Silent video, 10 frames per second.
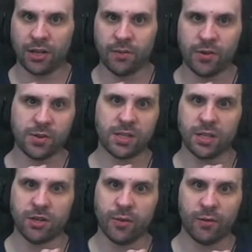keep using the
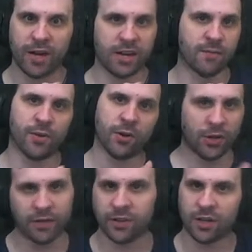human rated
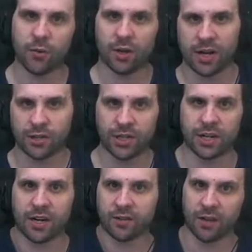component even though we're launching
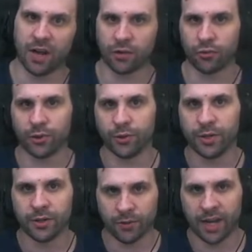it un
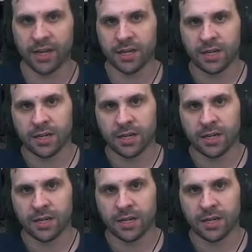uncrewed, right?